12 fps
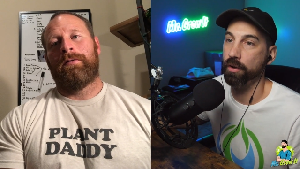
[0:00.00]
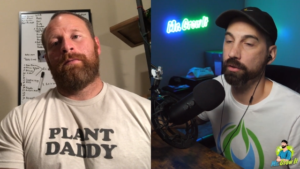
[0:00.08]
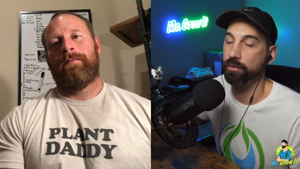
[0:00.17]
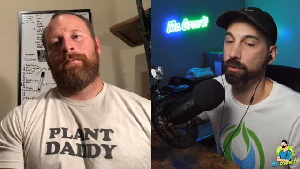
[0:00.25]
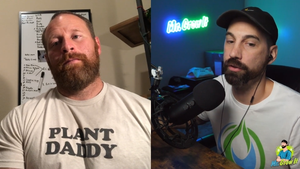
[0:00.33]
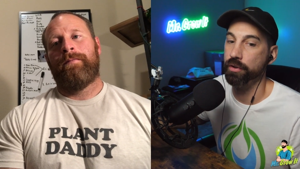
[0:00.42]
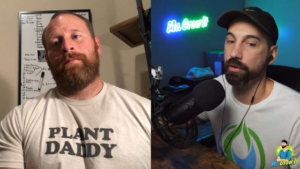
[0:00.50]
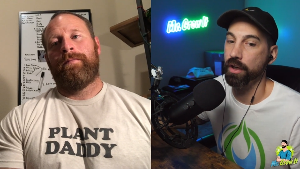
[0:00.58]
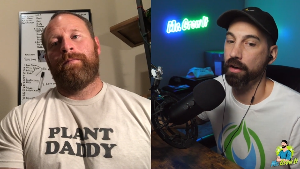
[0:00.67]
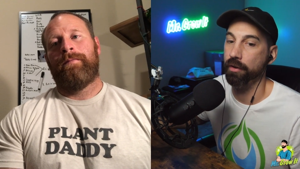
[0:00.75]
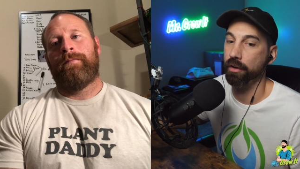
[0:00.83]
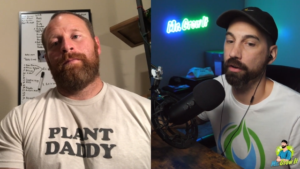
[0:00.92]
Speaker 1: folks will
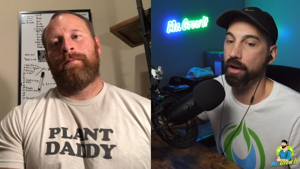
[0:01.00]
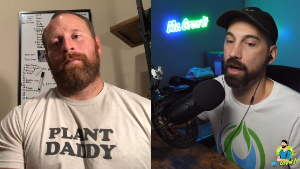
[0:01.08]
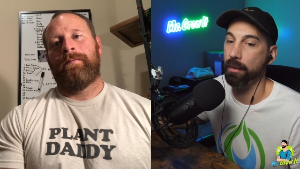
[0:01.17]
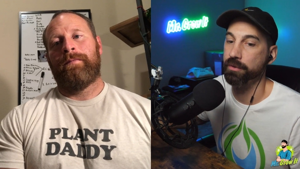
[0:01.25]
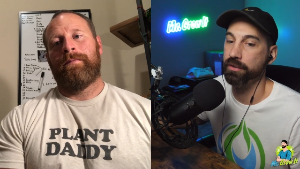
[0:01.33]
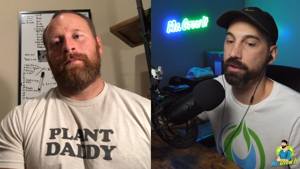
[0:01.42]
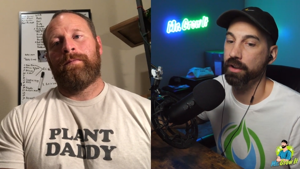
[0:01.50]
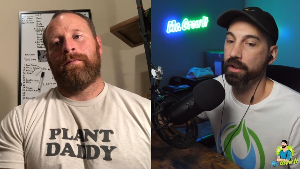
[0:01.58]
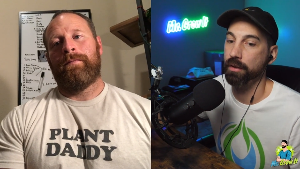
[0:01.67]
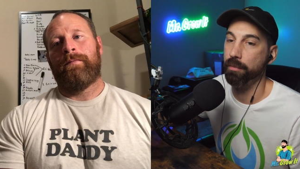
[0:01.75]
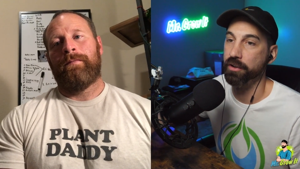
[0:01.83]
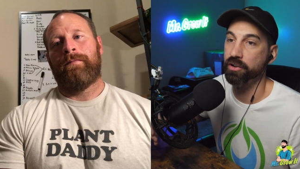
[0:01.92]
do cover crops
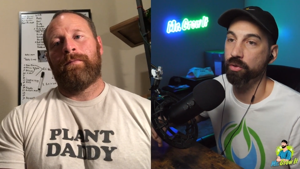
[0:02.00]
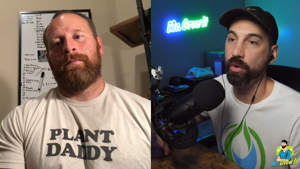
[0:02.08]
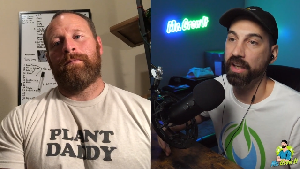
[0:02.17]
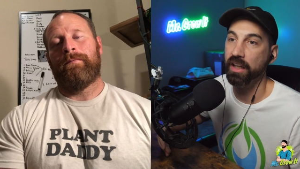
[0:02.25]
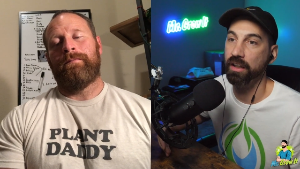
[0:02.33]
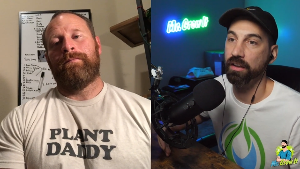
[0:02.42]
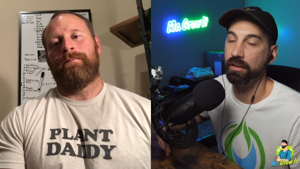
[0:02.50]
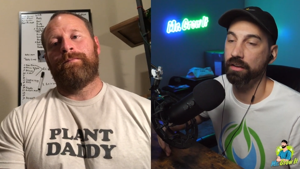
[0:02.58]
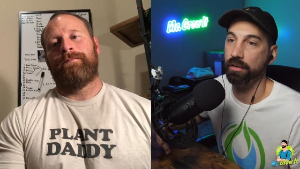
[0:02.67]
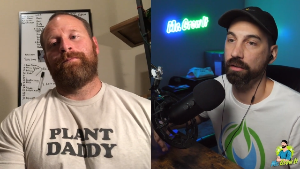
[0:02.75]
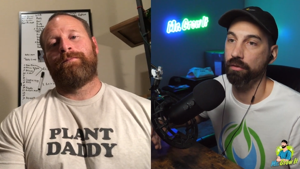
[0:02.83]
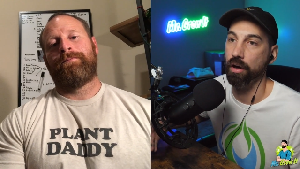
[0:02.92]

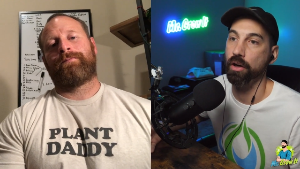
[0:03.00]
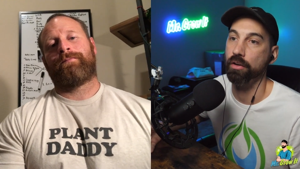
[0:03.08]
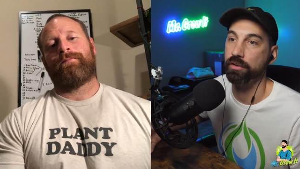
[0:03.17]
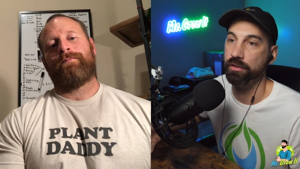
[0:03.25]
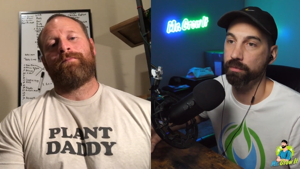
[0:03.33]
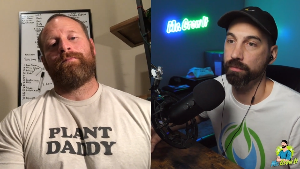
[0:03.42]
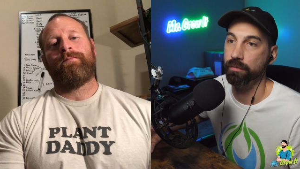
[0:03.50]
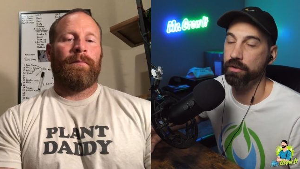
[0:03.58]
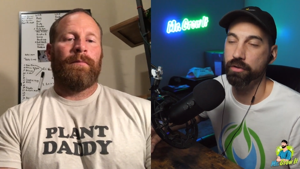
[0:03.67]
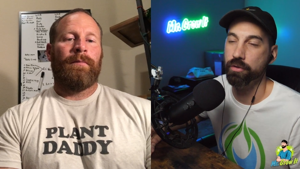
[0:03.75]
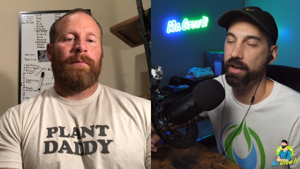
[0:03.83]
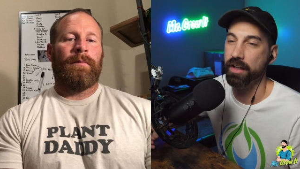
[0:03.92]
between grows.
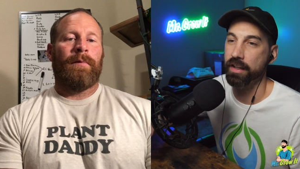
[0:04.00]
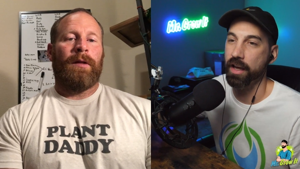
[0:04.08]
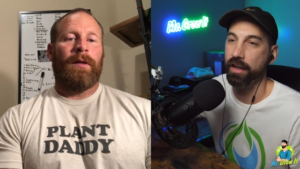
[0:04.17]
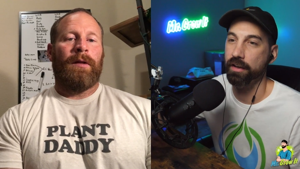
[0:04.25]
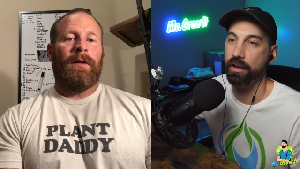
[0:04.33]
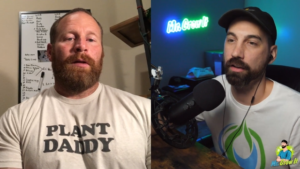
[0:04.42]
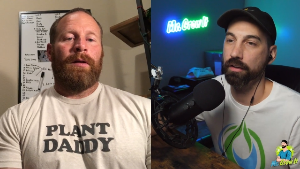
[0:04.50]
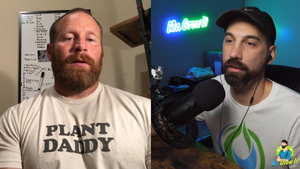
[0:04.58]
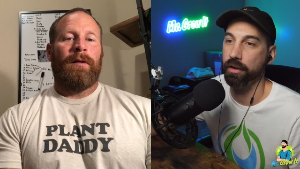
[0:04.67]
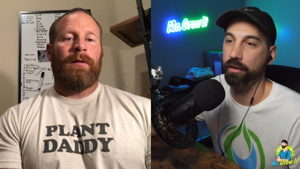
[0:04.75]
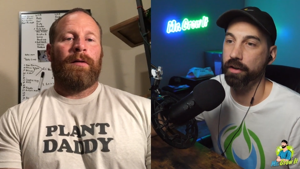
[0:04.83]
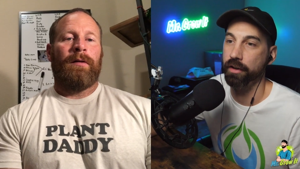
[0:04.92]
Do you do any of that at
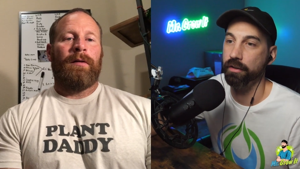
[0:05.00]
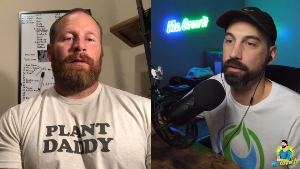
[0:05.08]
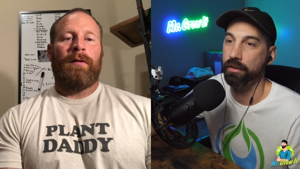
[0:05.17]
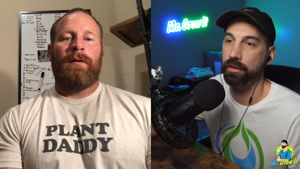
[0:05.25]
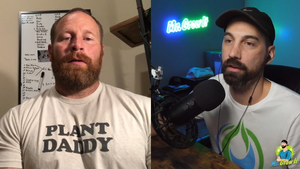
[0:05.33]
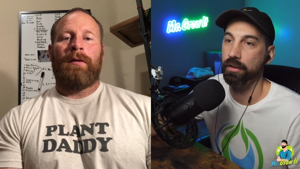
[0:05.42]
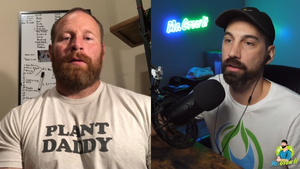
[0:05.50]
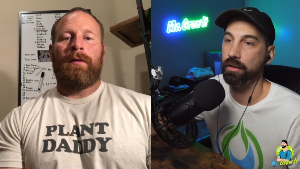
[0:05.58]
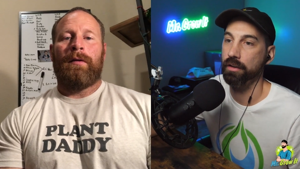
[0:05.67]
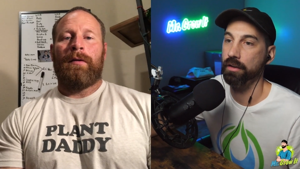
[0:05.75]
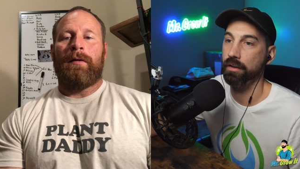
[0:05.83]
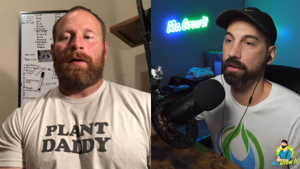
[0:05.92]
all, or, or no?
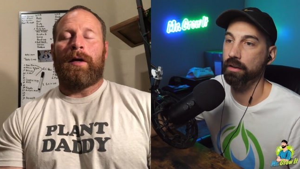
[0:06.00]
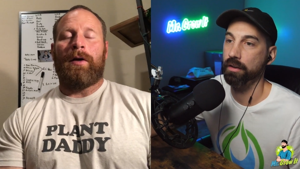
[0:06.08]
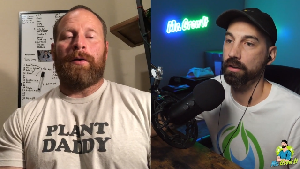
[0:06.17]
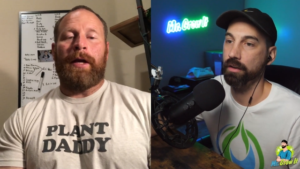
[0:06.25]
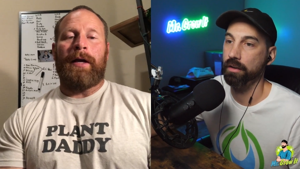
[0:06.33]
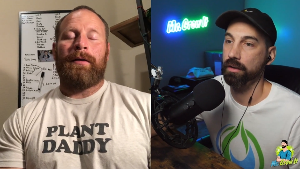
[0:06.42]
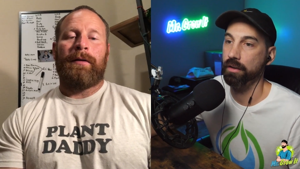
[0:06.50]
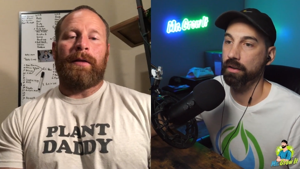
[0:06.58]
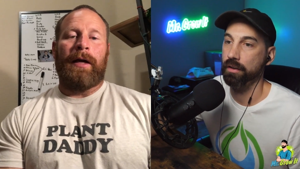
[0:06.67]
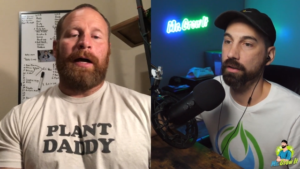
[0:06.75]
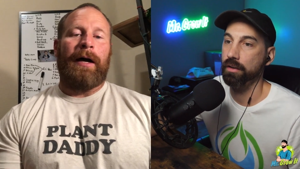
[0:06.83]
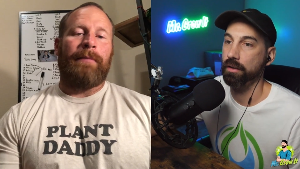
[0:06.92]
Speaker 2: Oh, yeah.
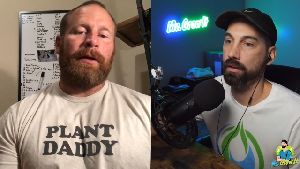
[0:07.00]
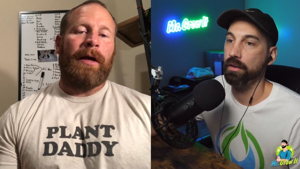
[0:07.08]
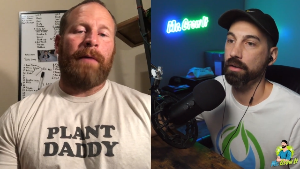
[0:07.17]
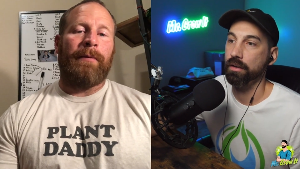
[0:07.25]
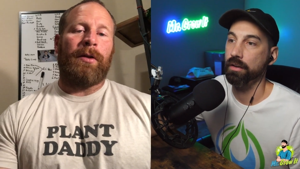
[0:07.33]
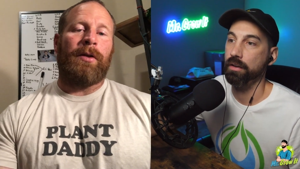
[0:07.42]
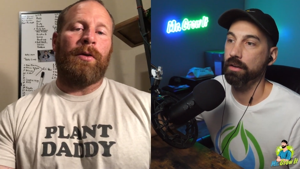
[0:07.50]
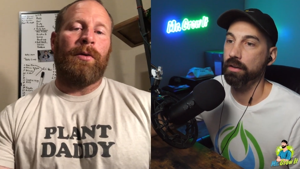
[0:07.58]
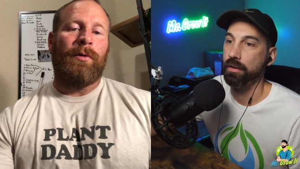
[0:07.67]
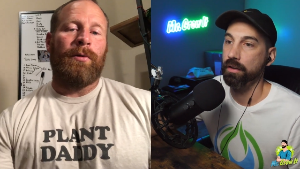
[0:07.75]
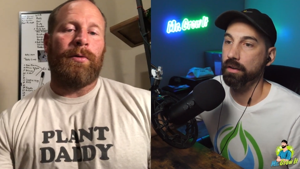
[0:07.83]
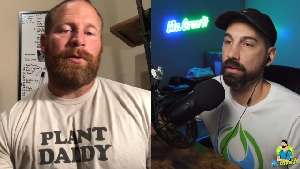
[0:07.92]
Yeah, I'm a, I'm a
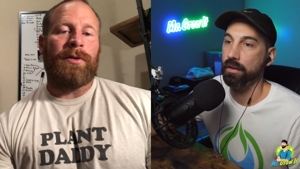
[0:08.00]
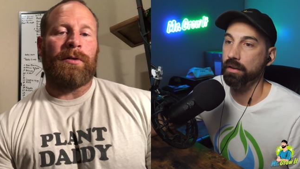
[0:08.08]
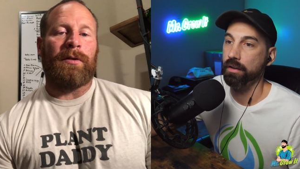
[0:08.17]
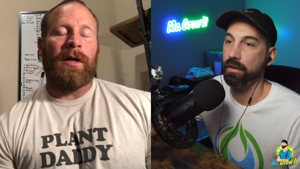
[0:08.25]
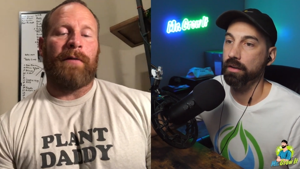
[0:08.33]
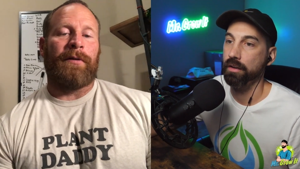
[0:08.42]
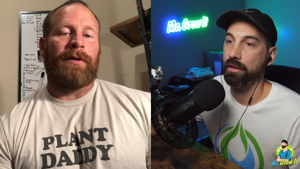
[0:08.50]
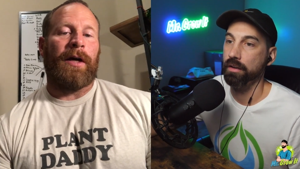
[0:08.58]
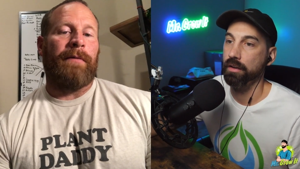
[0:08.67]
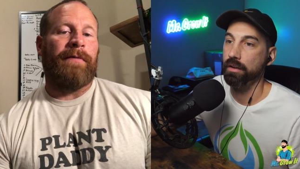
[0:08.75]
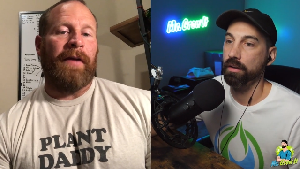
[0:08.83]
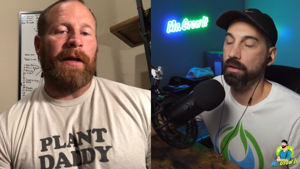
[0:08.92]
huge cover
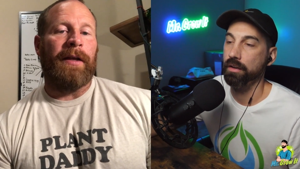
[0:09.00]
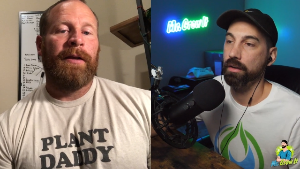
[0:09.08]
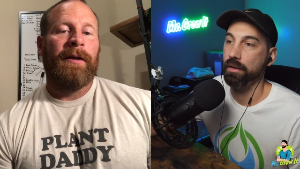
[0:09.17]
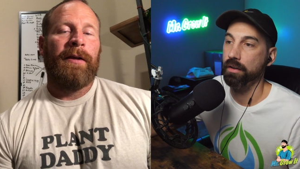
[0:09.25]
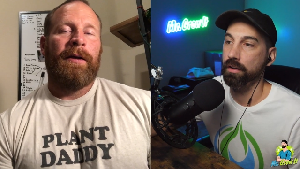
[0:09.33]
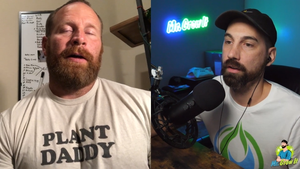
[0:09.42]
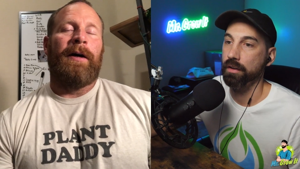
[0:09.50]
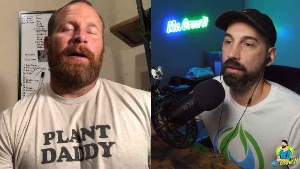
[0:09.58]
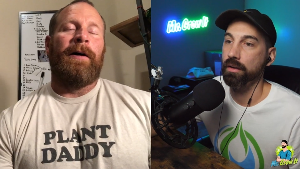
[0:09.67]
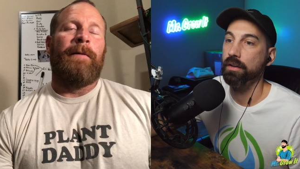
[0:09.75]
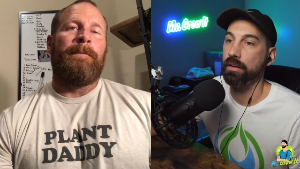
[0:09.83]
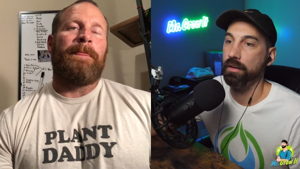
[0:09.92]
crop fan.
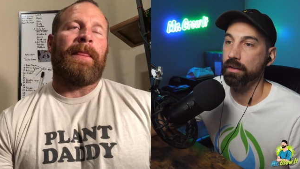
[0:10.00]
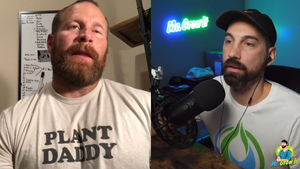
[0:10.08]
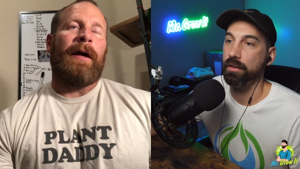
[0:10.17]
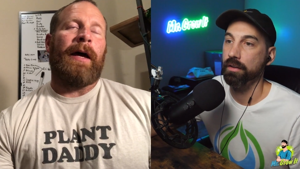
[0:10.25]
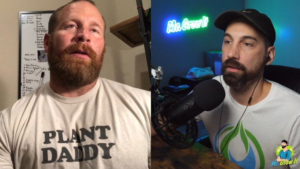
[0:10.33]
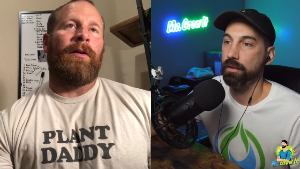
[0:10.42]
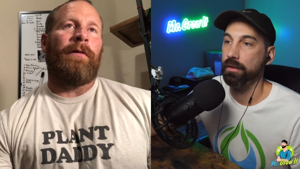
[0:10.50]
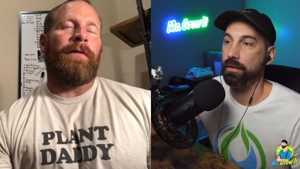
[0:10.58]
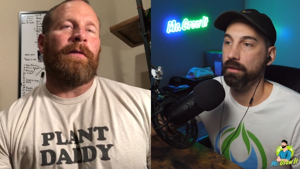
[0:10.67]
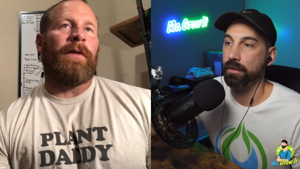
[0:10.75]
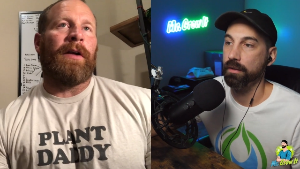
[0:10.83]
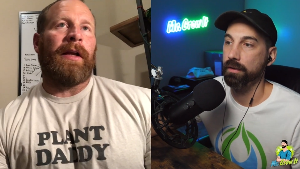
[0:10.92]
Um, I don't know if
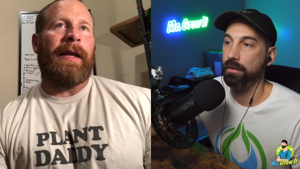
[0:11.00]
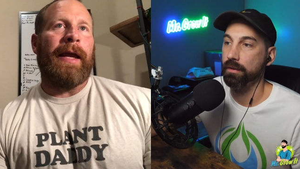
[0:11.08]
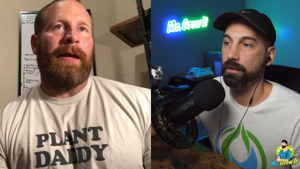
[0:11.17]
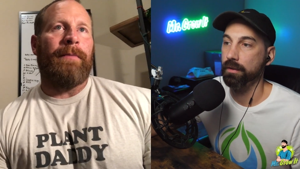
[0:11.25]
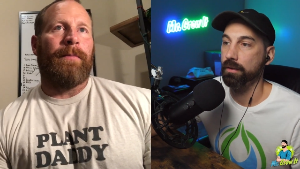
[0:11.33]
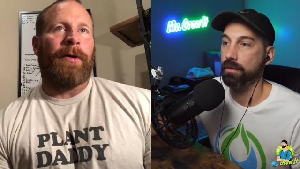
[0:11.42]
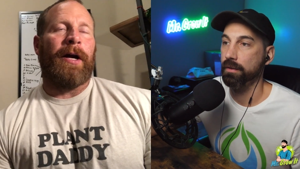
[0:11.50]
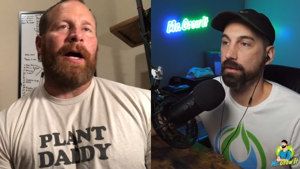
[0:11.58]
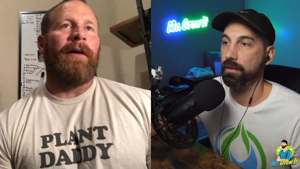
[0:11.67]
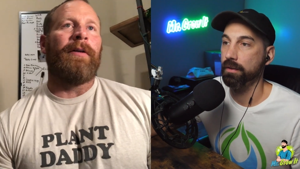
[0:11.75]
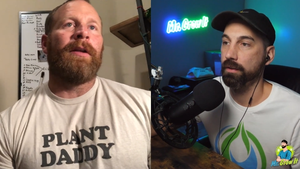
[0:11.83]
you've heard of Gabe Brown,